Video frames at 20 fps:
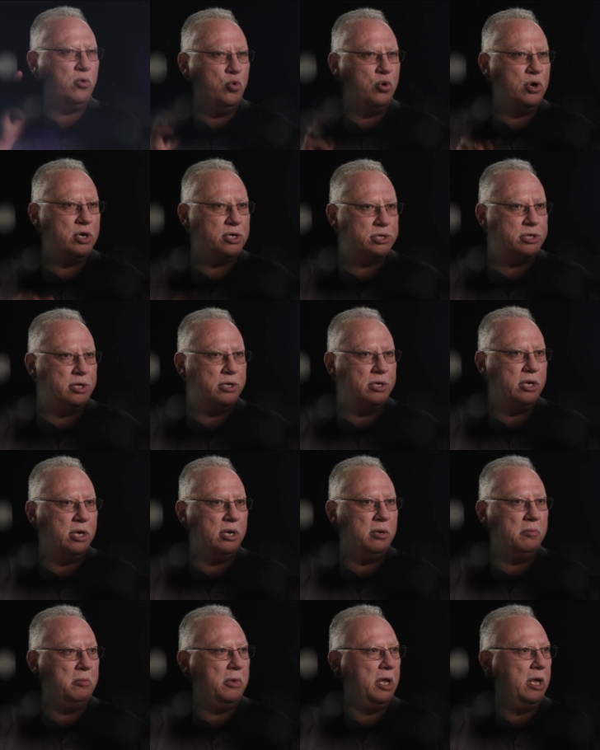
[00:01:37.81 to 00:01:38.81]
questioned
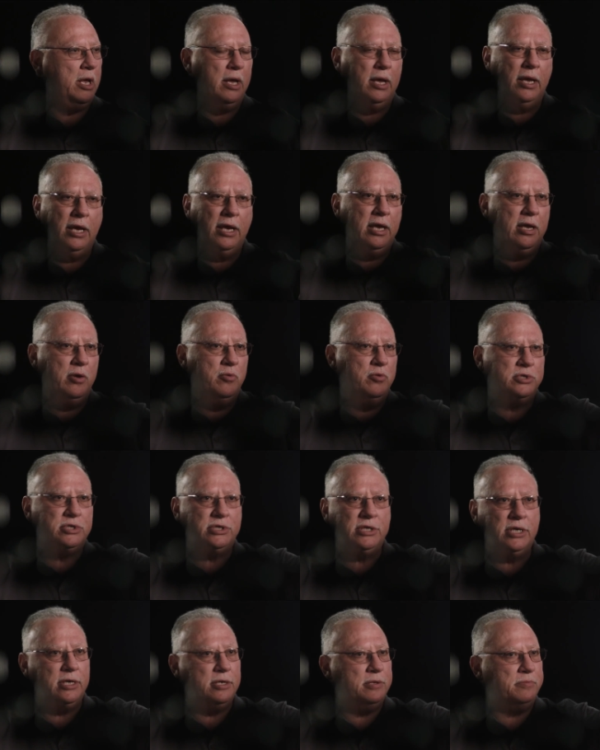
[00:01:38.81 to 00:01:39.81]
him, he would
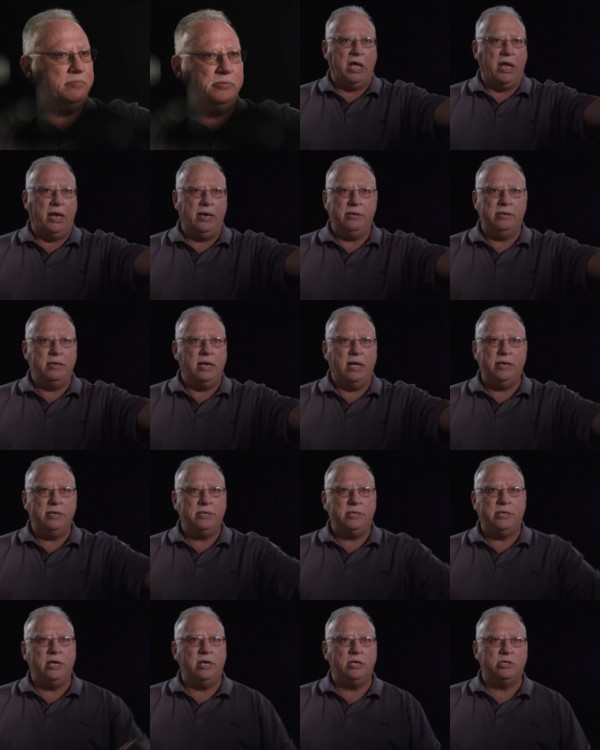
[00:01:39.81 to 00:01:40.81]
send 8,
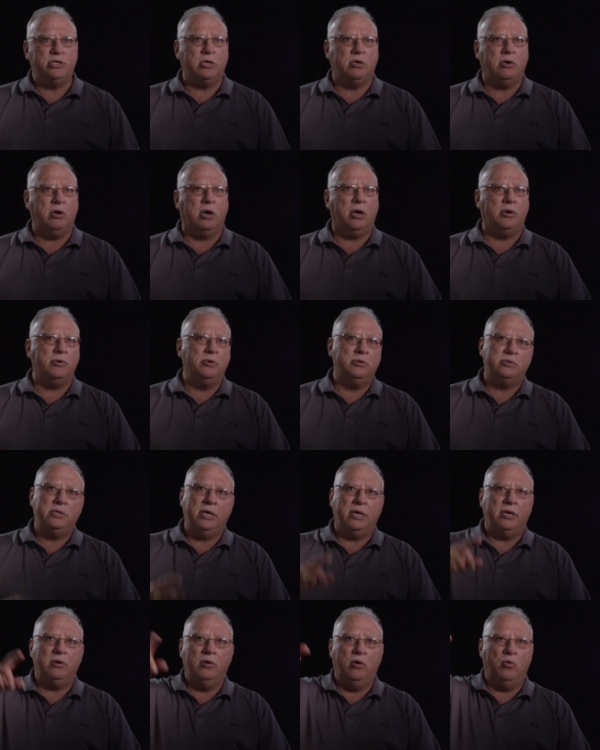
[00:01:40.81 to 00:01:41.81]
9, 10 Sicarios,
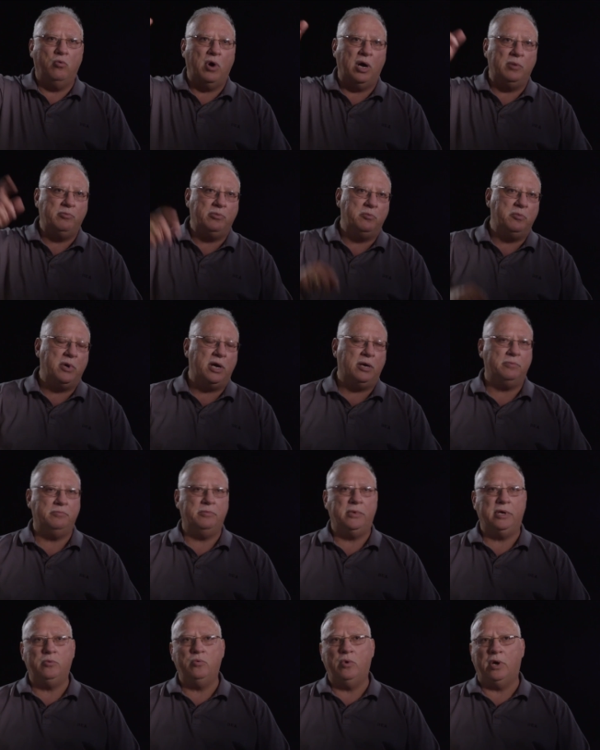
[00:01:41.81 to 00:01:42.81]
say, go wipe them
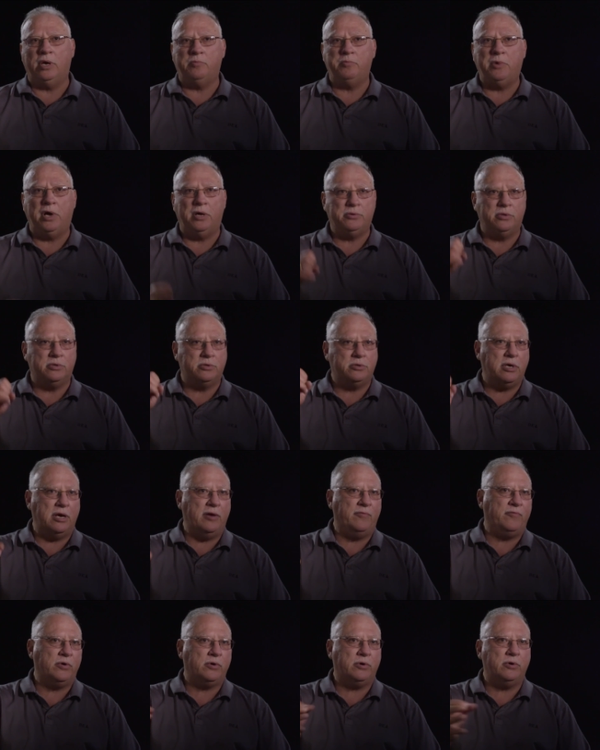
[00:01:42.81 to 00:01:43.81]
out. They'd wipe out the
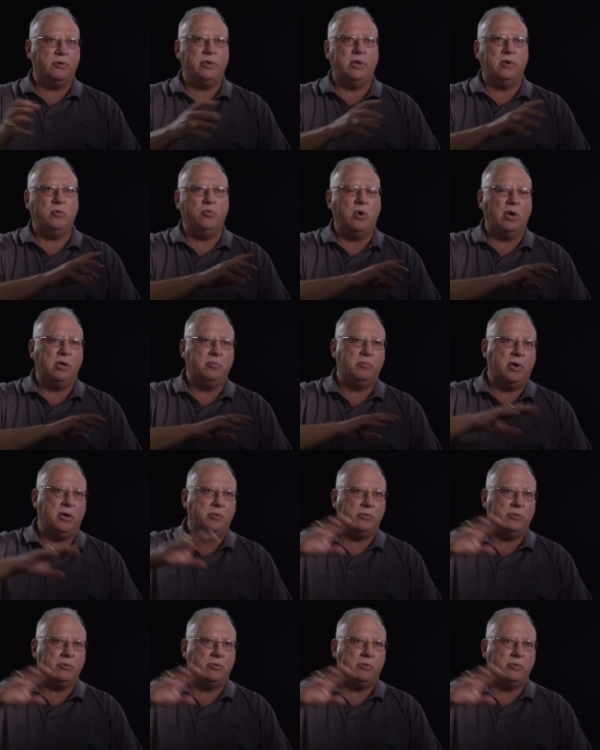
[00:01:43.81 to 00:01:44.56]
trafficker, they'd wipe